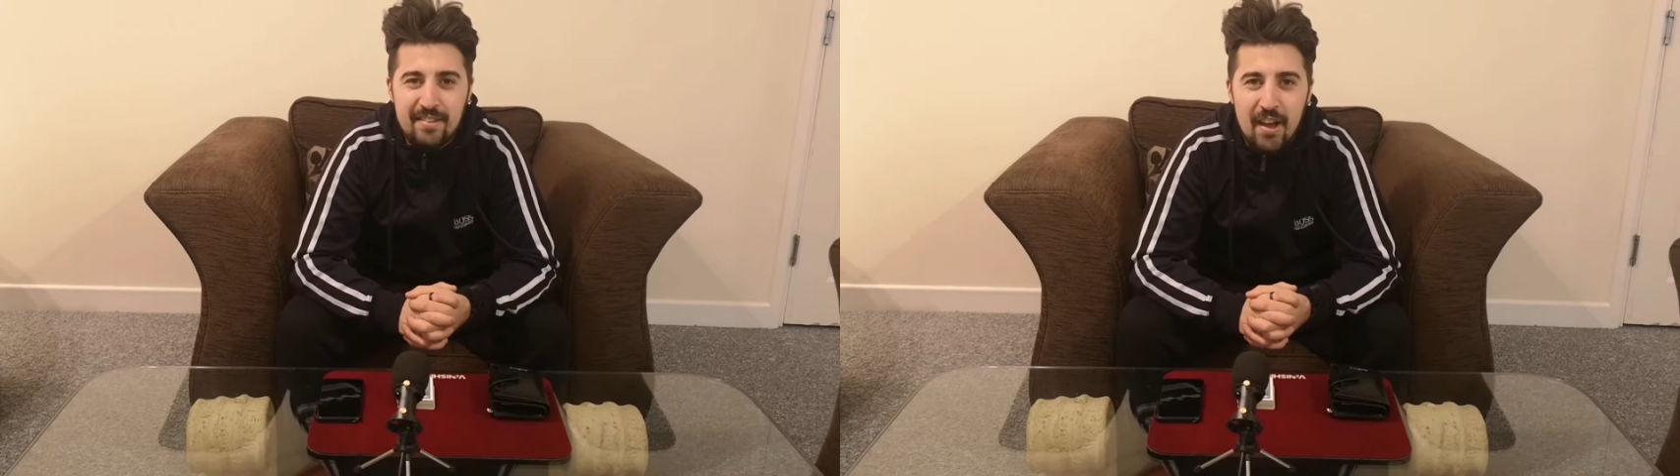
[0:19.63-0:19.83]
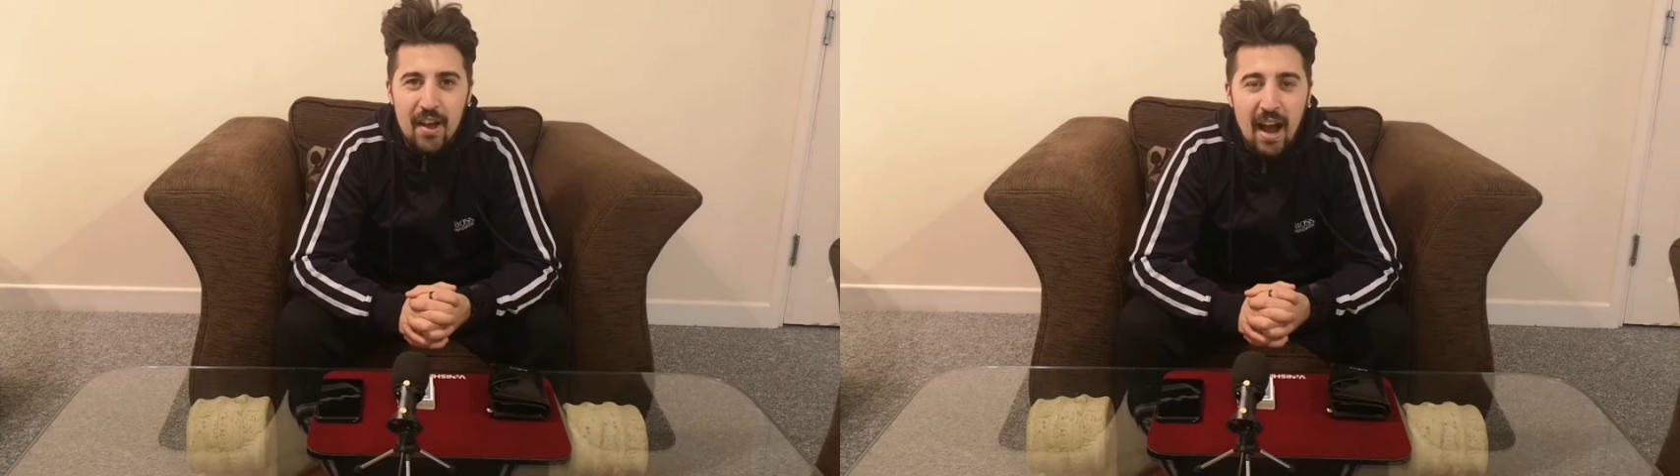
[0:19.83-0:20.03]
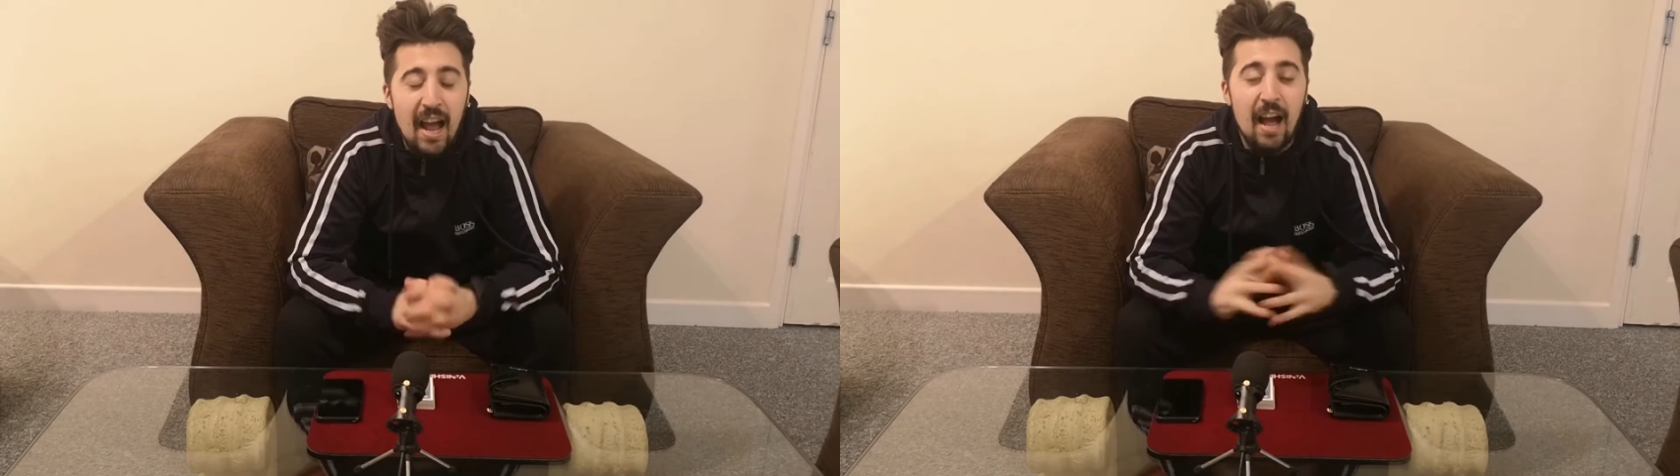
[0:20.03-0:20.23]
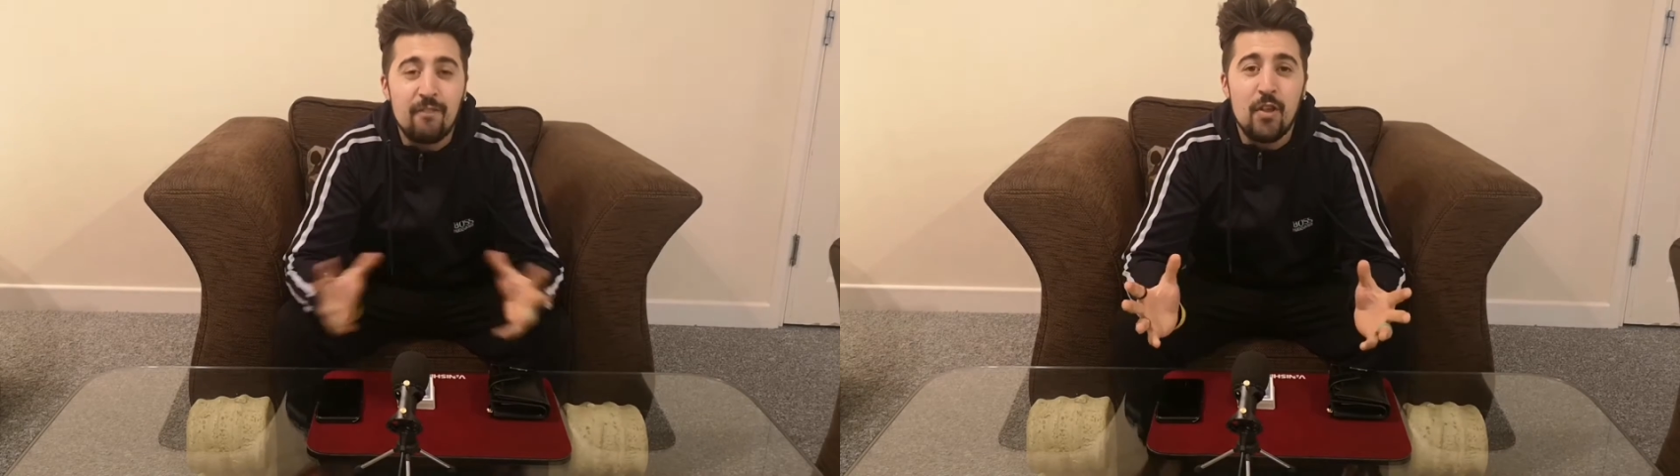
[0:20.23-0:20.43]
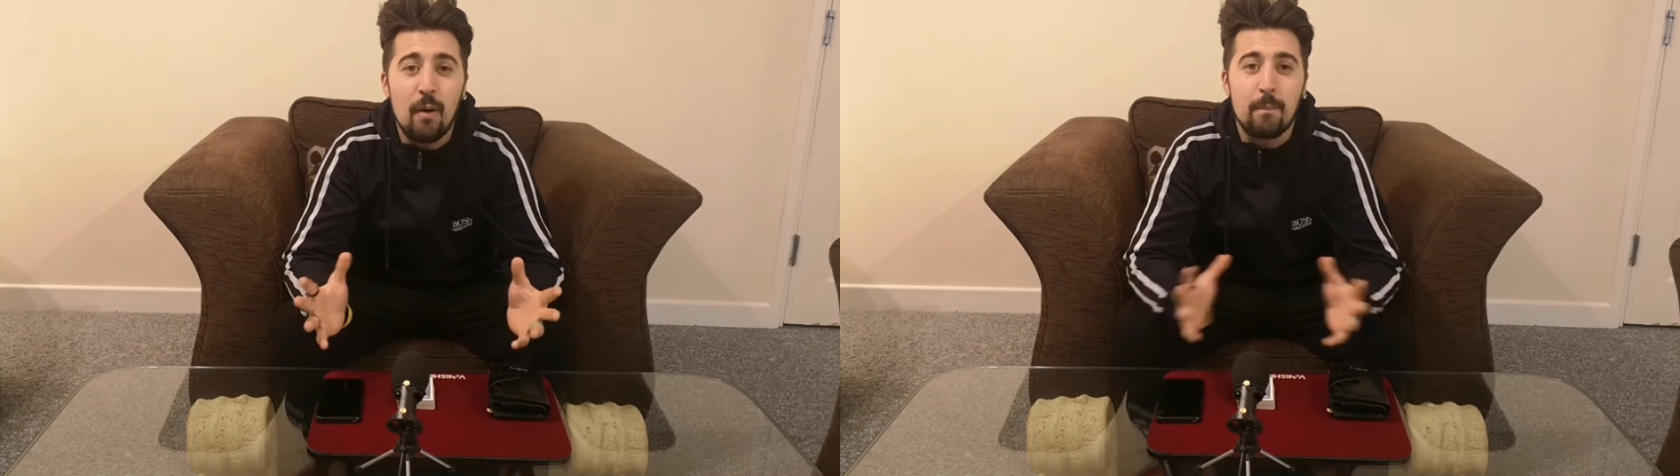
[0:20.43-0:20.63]
Uh, I
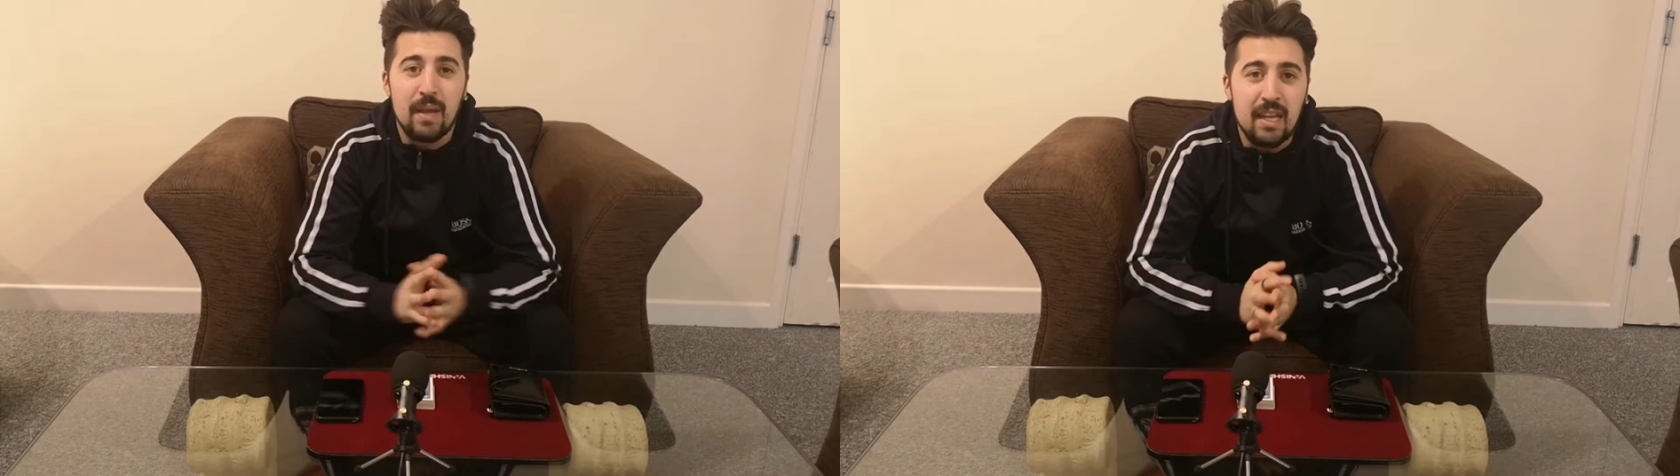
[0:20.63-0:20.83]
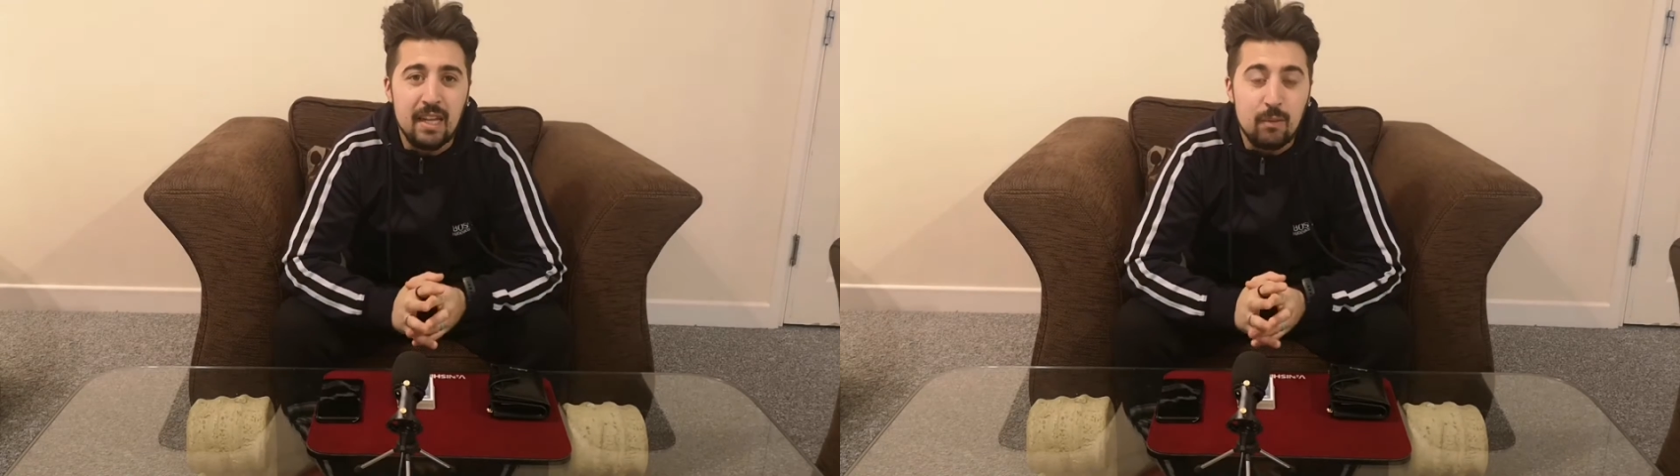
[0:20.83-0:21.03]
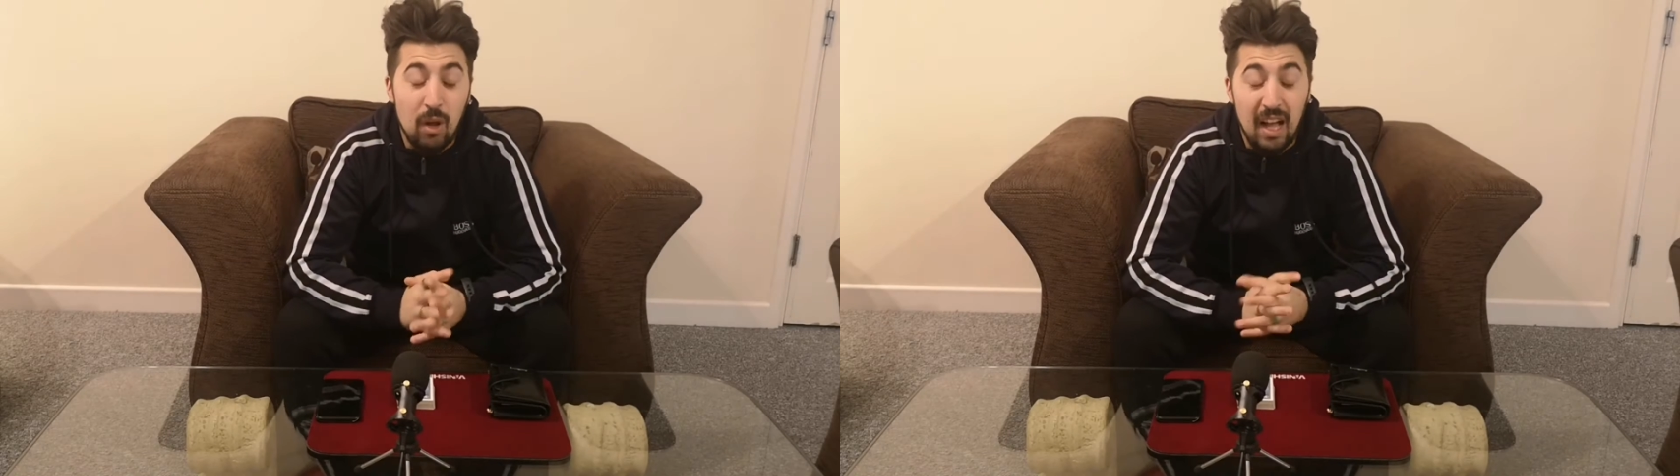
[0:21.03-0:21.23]
have not been, well,